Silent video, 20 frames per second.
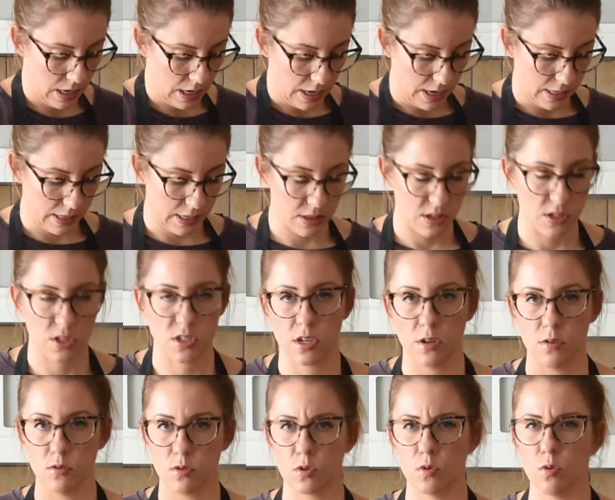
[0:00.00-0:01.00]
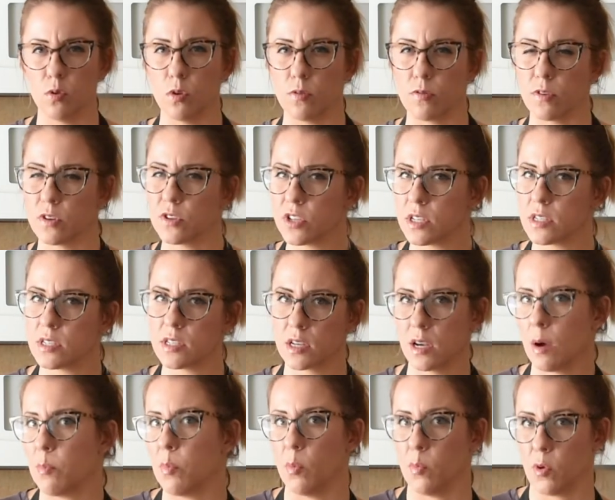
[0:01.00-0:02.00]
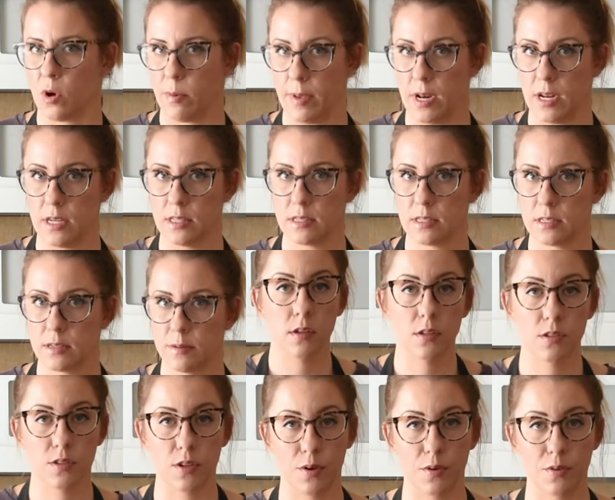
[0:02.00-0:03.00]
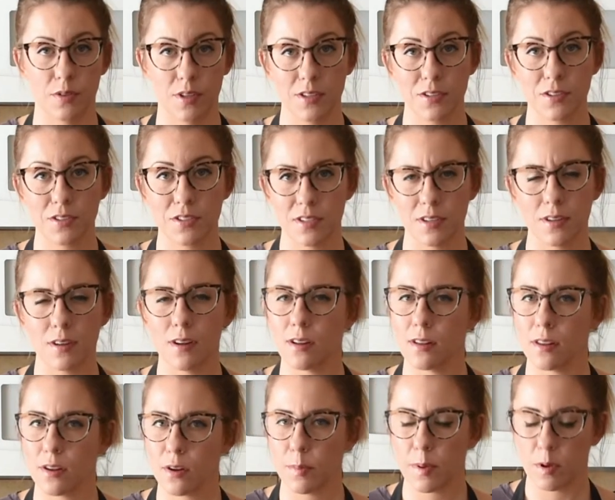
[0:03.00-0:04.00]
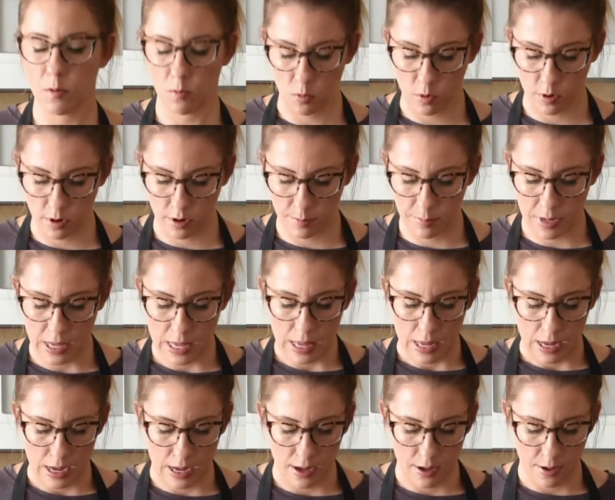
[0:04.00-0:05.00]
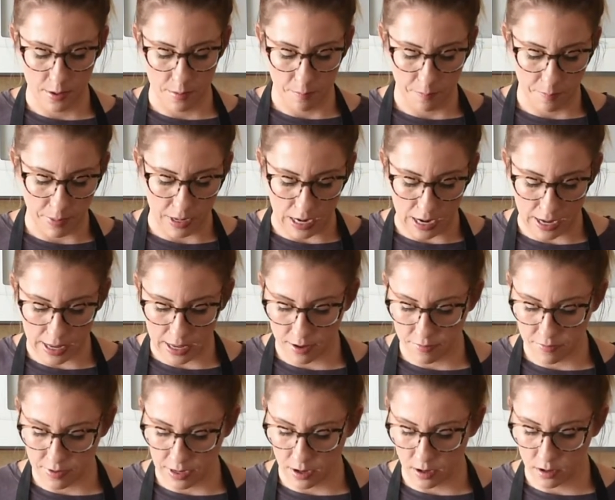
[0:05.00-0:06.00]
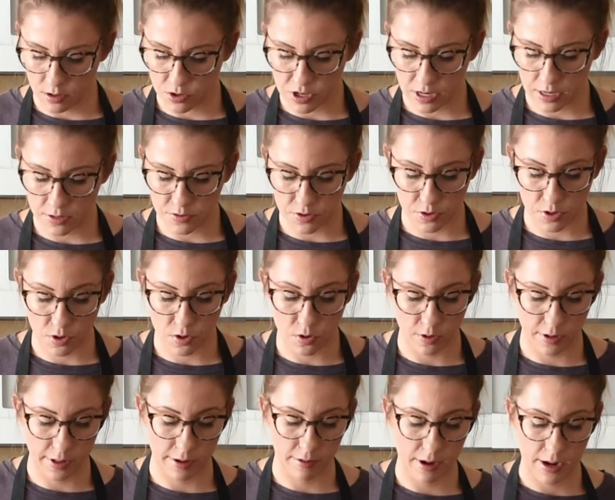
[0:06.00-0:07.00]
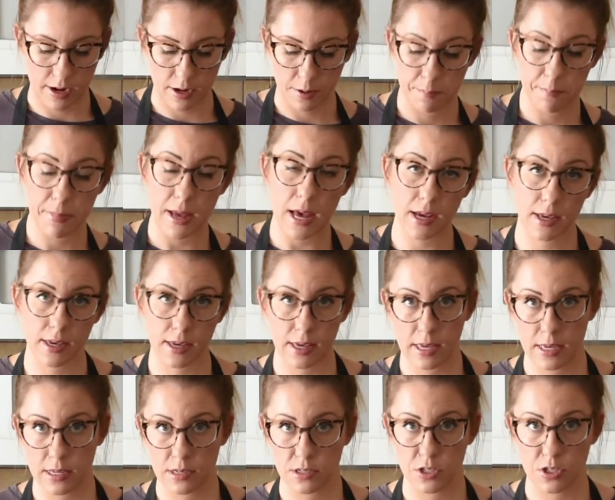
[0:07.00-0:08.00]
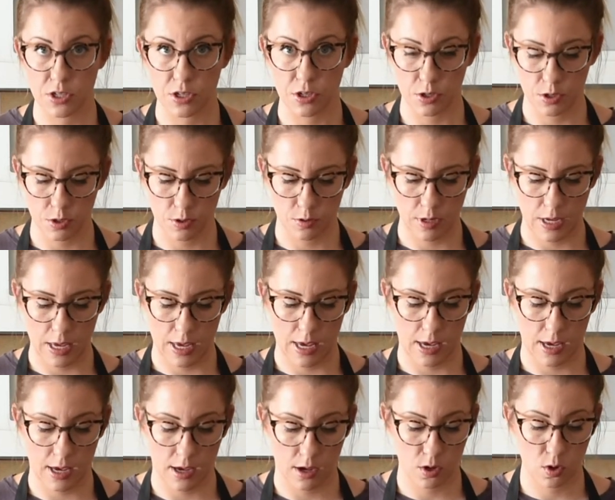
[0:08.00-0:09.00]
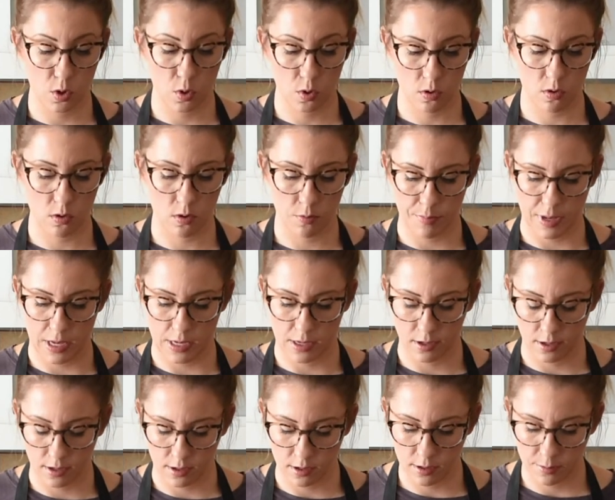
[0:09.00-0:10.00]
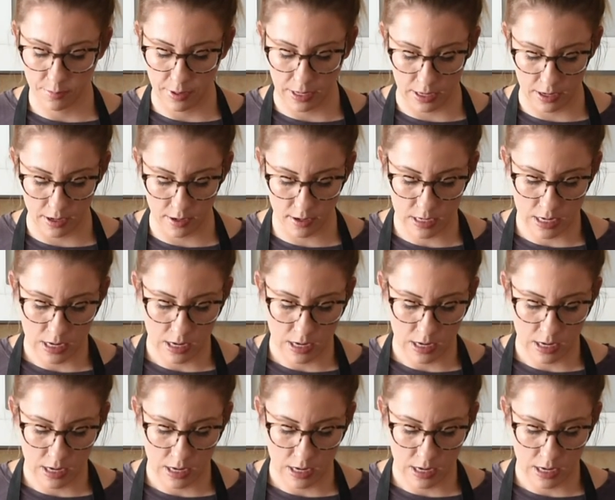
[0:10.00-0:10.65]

and let the scones cool for just a couple more minutes. So these are still a little bit warm, but I have now transferred the cooling rack back into a cool baking pan